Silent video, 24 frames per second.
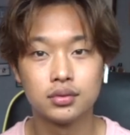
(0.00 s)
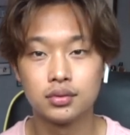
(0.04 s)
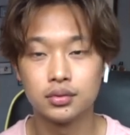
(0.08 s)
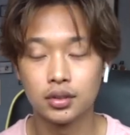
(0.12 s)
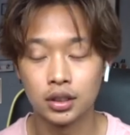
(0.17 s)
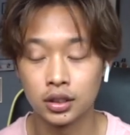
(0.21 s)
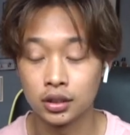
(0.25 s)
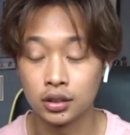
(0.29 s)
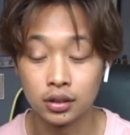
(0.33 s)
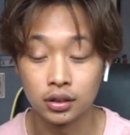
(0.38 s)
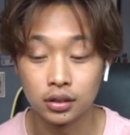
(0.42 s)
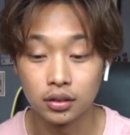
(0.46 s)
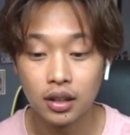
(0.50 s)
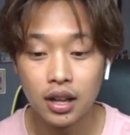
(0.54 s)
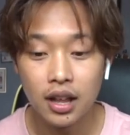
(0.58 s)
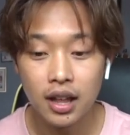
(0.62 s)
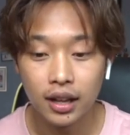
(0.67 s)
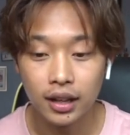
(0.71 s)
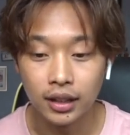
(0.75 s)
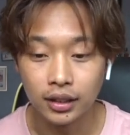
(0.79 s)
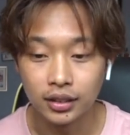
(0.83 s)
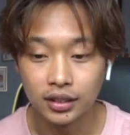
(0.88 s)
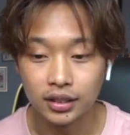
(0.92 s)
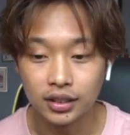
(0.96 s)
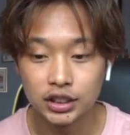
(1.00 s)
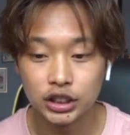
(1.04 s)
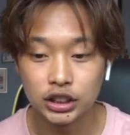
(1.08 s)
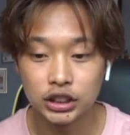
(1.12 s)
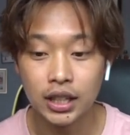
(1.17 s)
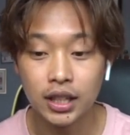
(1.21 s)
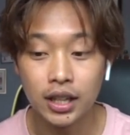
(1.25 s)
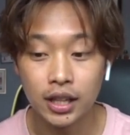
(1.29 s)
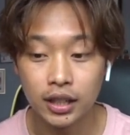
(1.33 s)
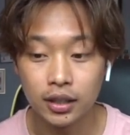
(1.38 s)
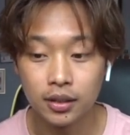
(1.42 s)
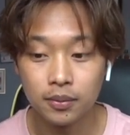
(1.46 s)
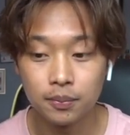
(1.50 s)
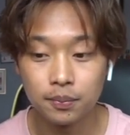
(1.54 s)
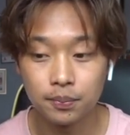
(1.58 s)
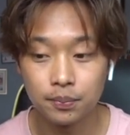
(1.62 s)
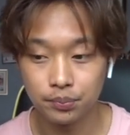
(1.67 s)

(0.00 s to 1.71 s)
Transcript: I don't know. Shene.